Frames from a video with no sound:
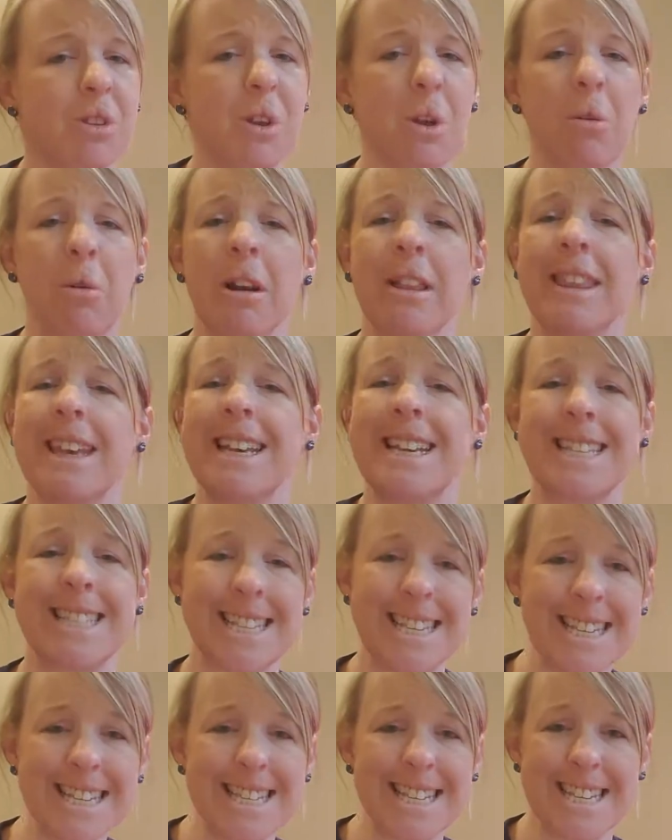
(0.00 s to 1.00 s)
One of the
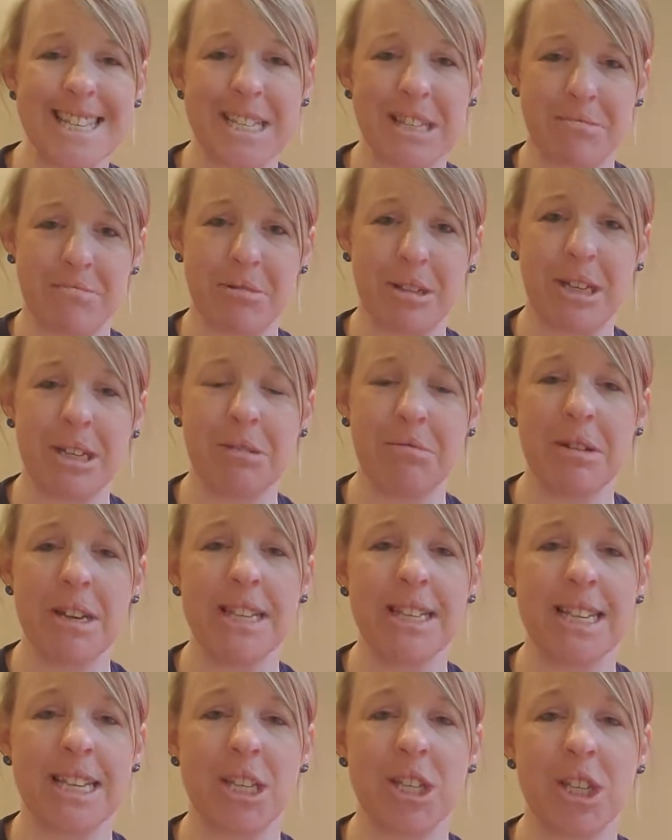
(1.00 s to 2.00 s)
easiest and simplest
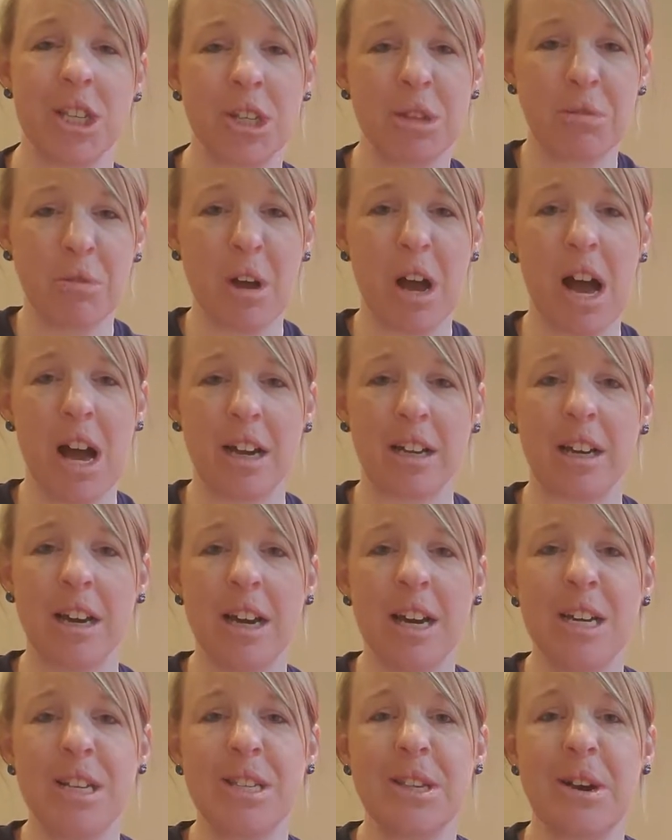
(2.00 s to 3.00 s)
ways is just through a hug.
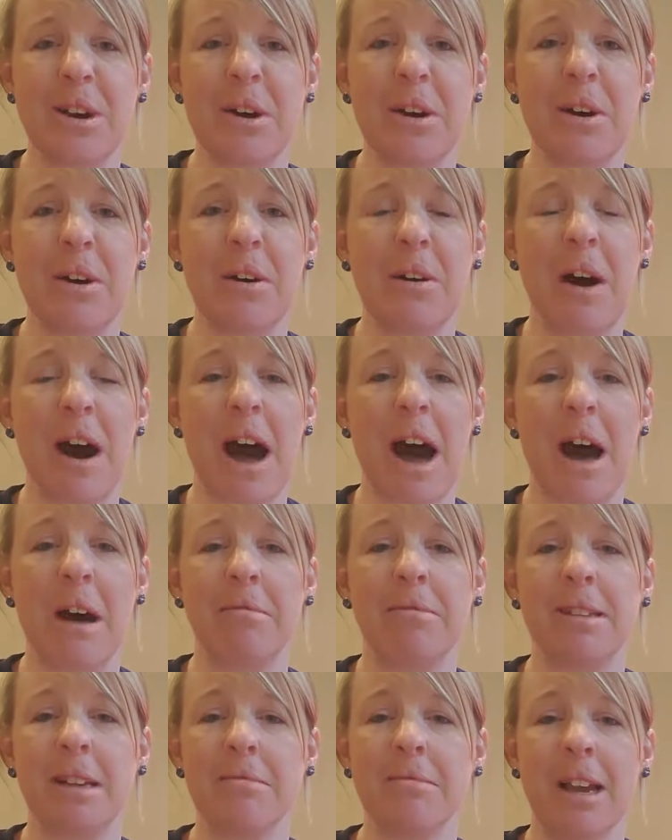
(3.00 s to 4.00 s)
So
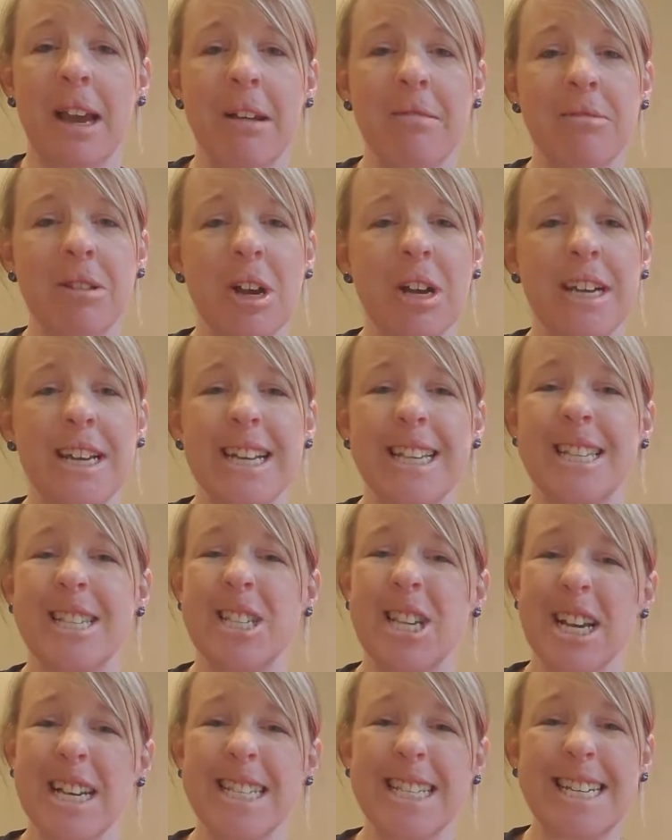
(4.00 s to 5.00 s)
sometimes our kids
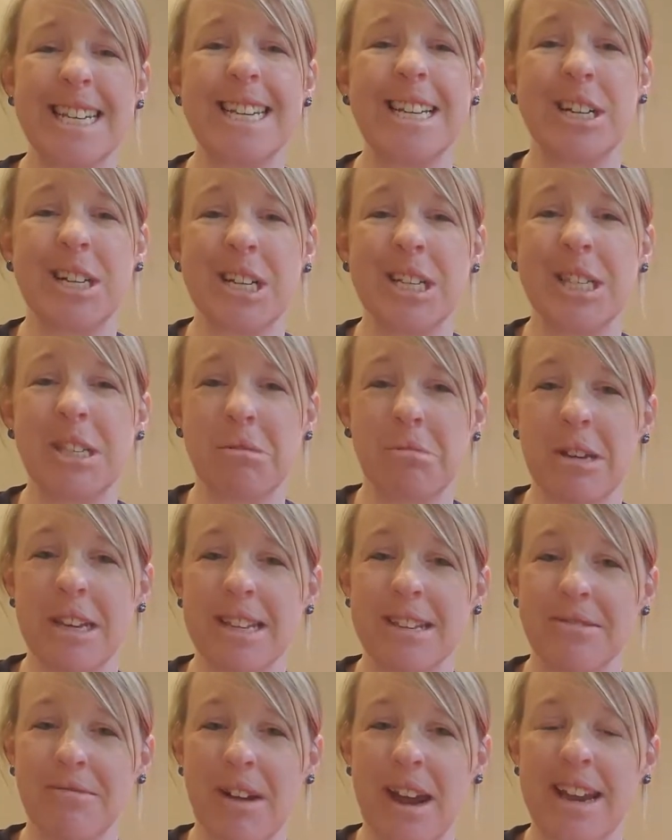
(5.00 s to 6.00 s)
just need a good
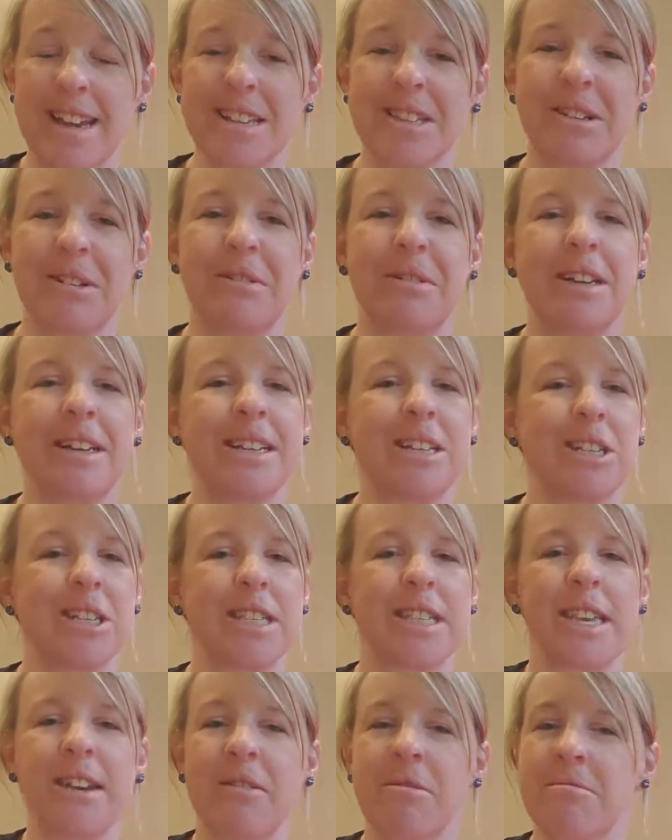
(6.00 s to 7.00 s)
squeeze, right? So we can
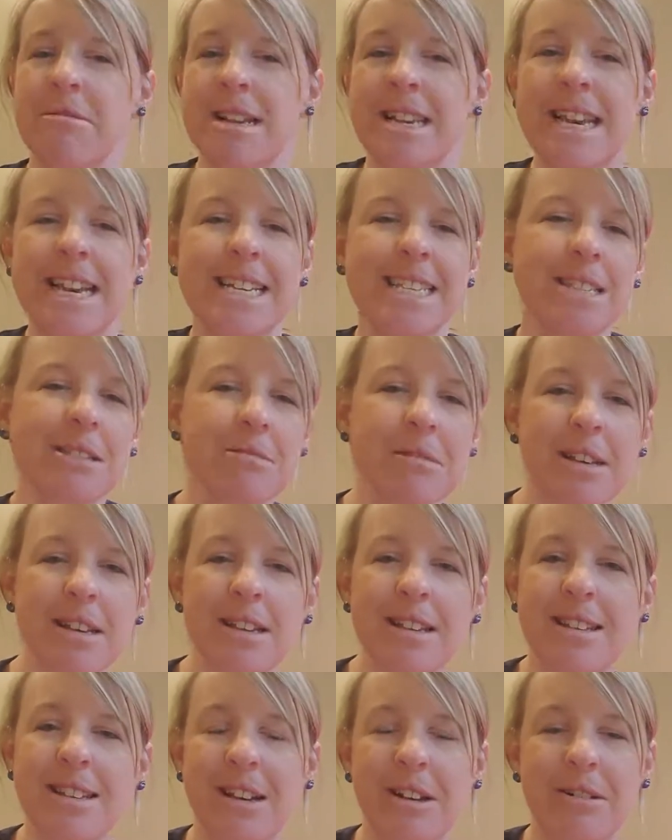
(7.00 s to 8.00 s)
just give them a nice
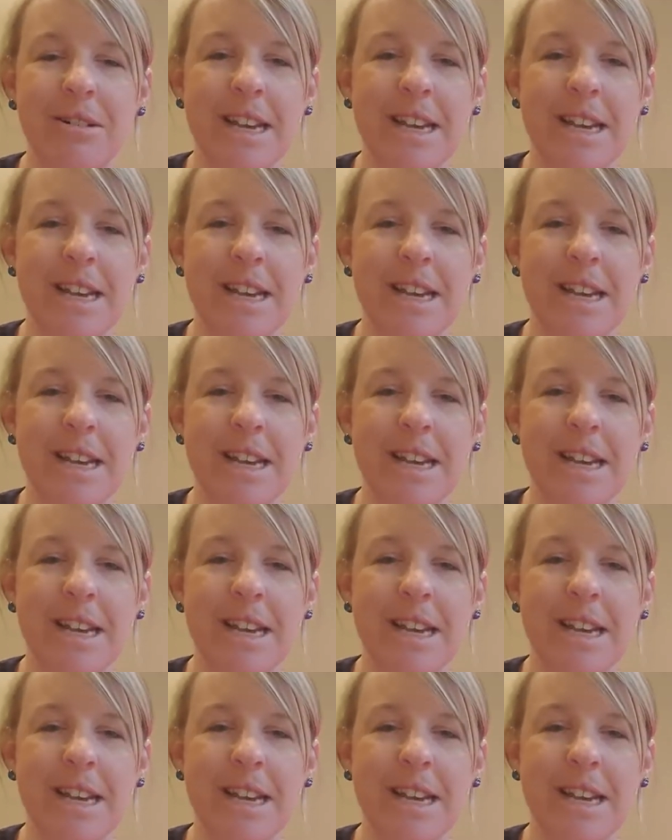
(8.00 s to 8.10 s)
squeeze, you know,